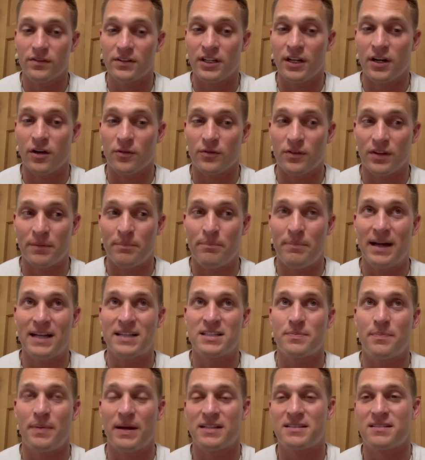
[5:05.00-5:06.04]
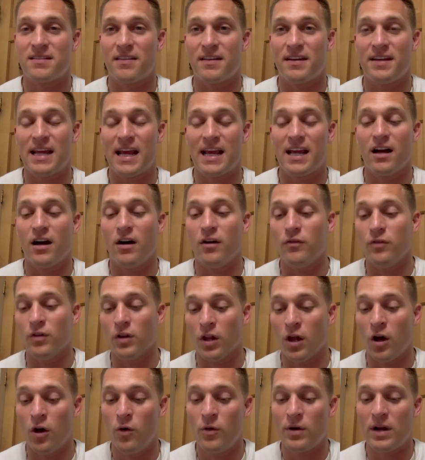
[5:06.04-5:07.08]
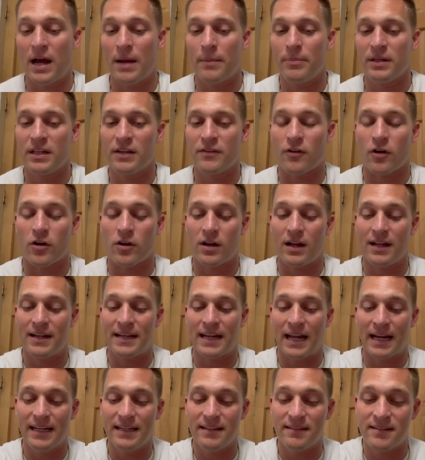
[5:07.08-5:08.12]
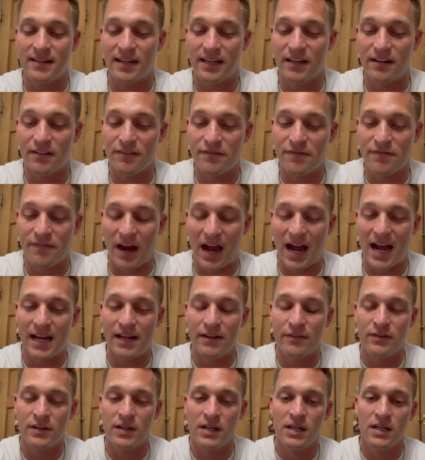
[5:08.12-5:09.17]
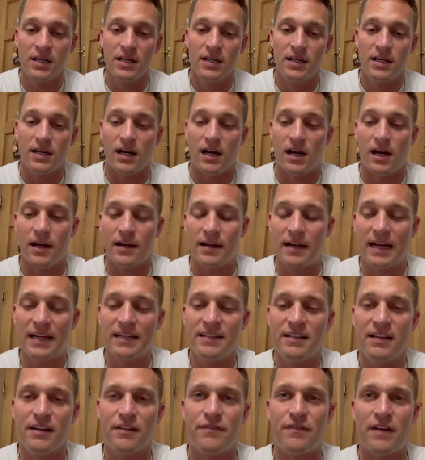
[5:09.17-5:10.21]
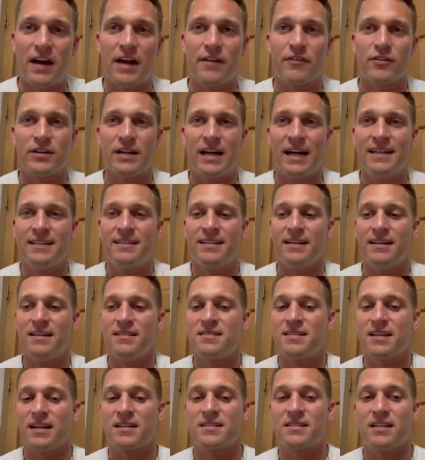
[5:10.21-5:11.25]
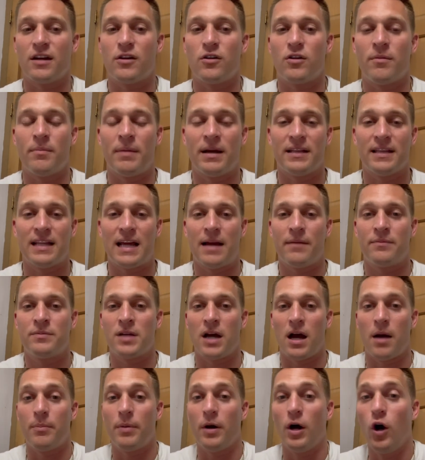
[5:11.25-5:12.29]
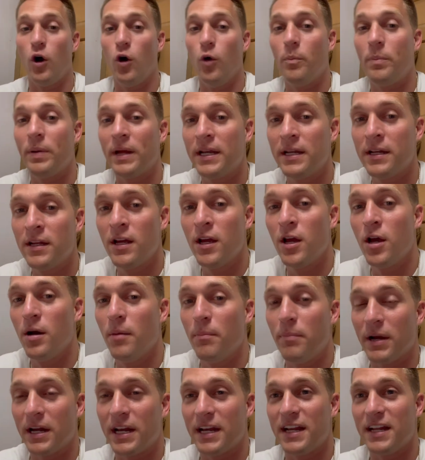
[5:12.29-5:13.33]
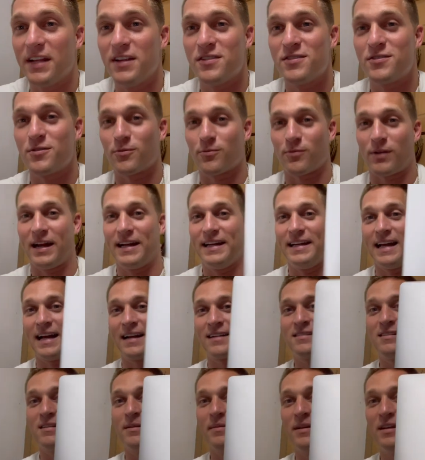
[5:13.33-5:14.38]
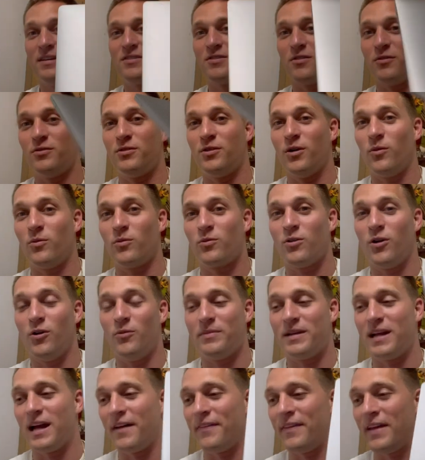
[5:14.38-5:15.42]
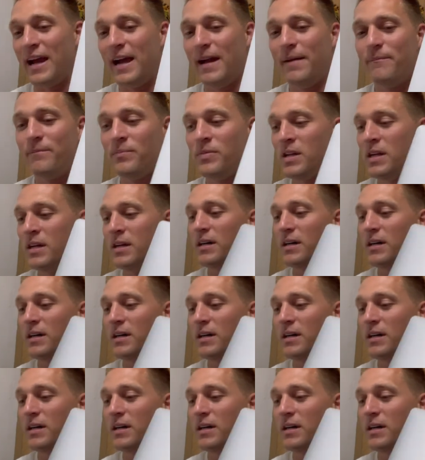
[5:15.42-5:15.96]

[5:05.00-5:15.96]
you know, the best bets of the day of loan, I believe, are 19-5. 19-5 or 19-6. I don't have my laptop open, but it is right next to me, so don't quote me on that.